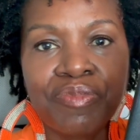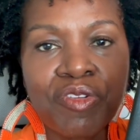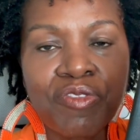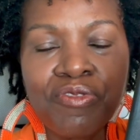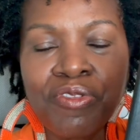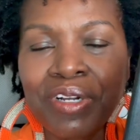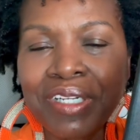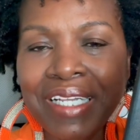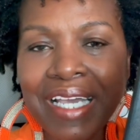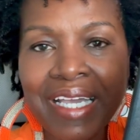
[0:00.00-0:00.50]

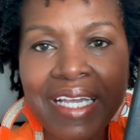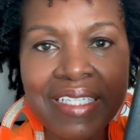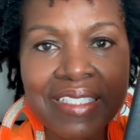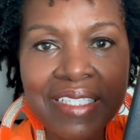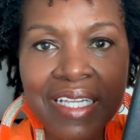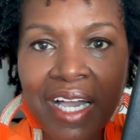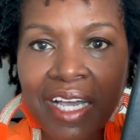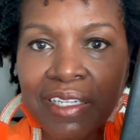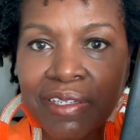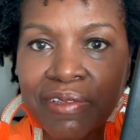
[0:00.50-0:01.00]
for like
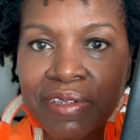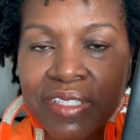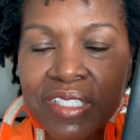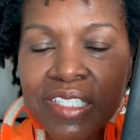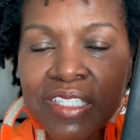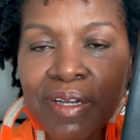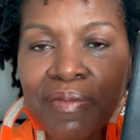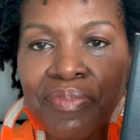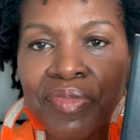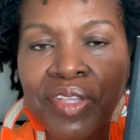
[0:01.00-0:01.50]
$1 and
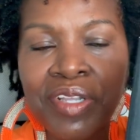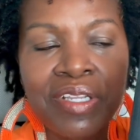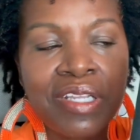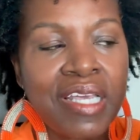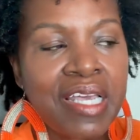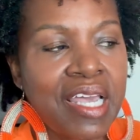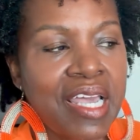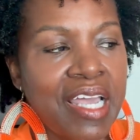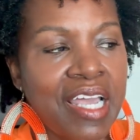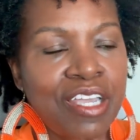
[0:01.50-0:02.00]

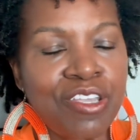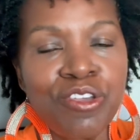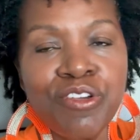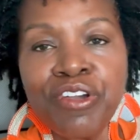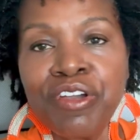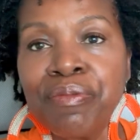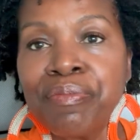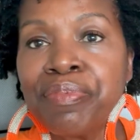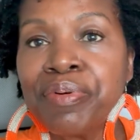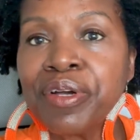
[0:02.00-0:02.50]
something. And you
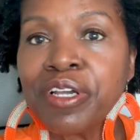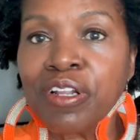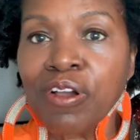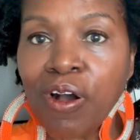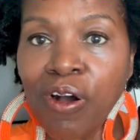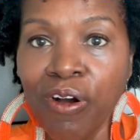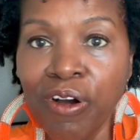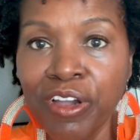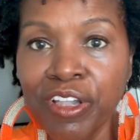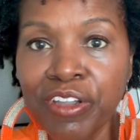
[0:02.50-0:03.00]
can put
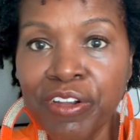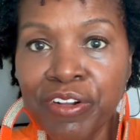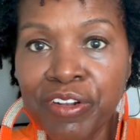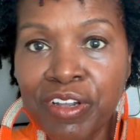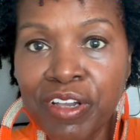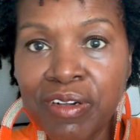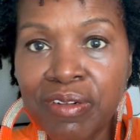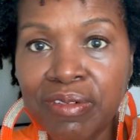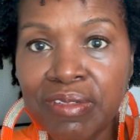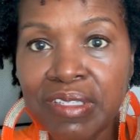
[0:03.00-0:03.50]
all your
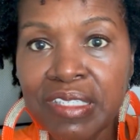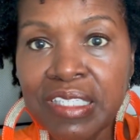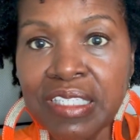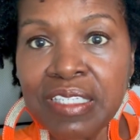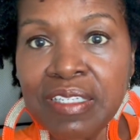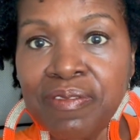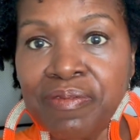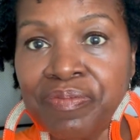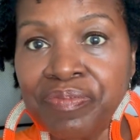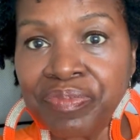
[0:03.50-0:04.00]

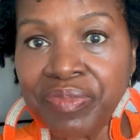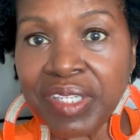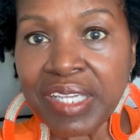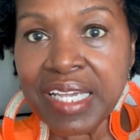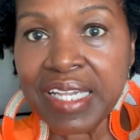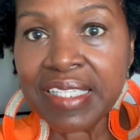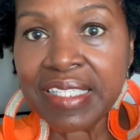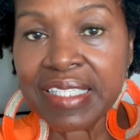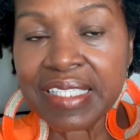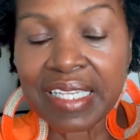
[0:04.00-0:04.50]
notes
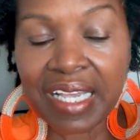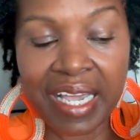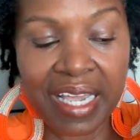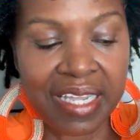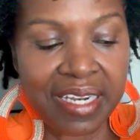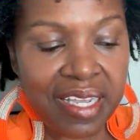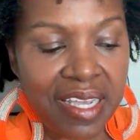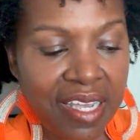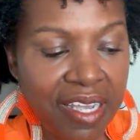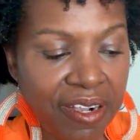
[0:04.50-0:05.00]
inside
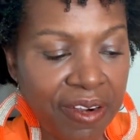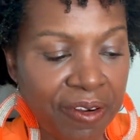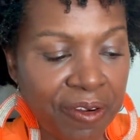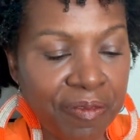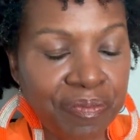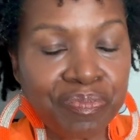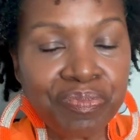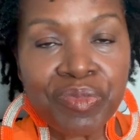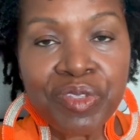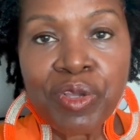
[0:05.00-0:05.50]

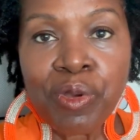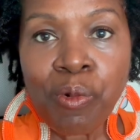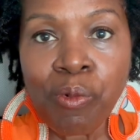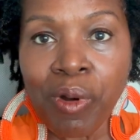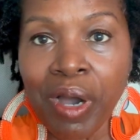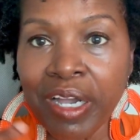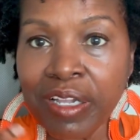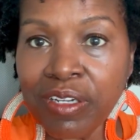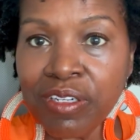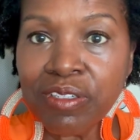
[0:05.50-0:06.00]
here.
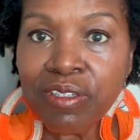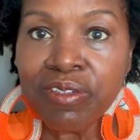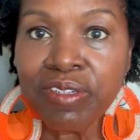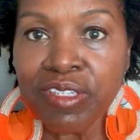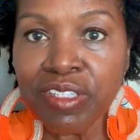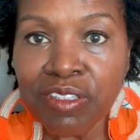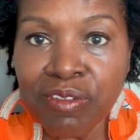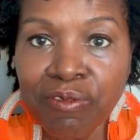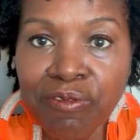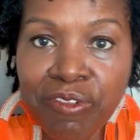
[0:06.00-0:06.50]
While you're doing
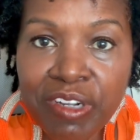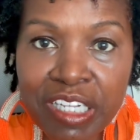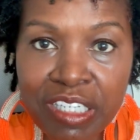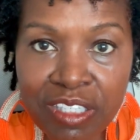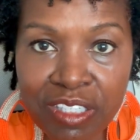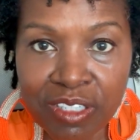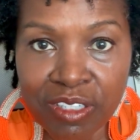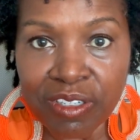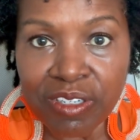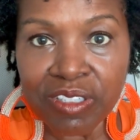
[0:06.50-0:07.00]
some
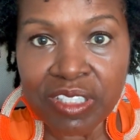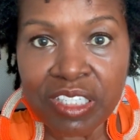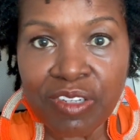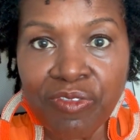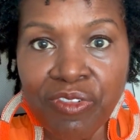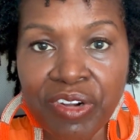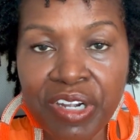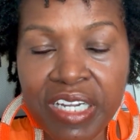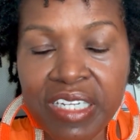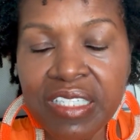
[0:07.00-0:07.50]
research,
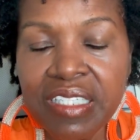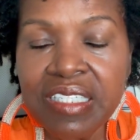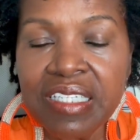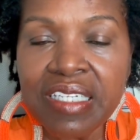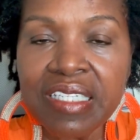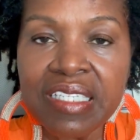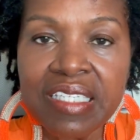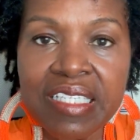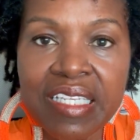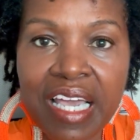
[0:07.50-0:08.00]
for
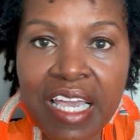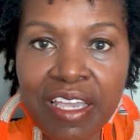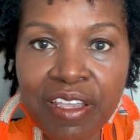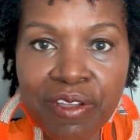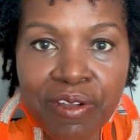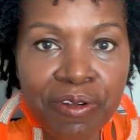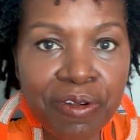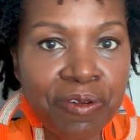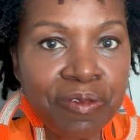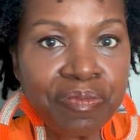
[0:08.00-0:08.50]
instance, say
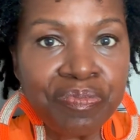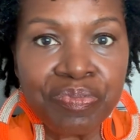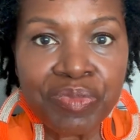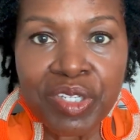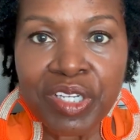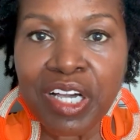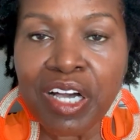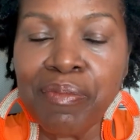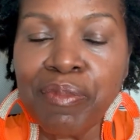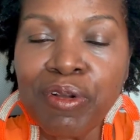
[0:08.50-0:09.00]
you
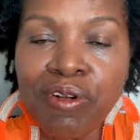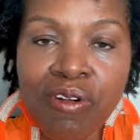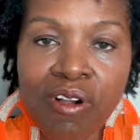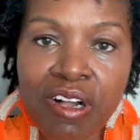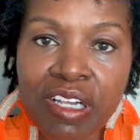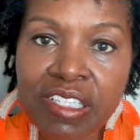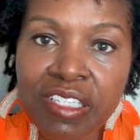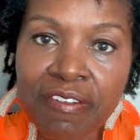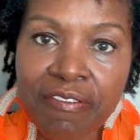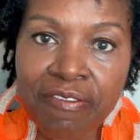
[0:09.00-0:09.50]
come
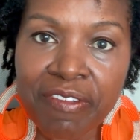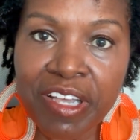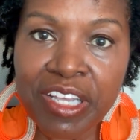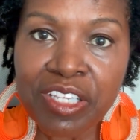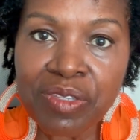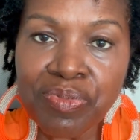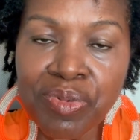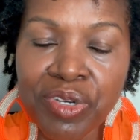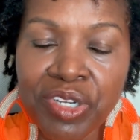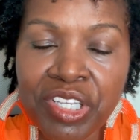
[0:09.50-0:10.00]
across a
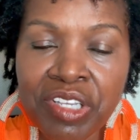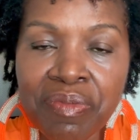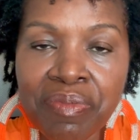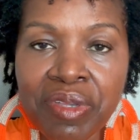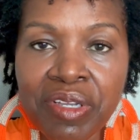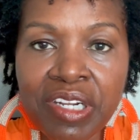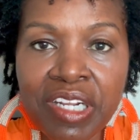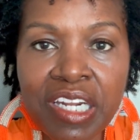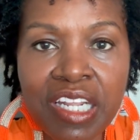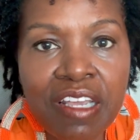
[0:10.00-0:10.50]
Facebook
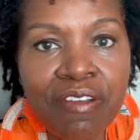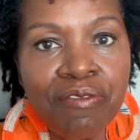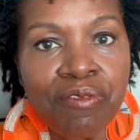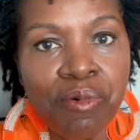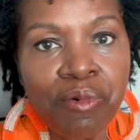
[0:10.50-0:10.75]
community for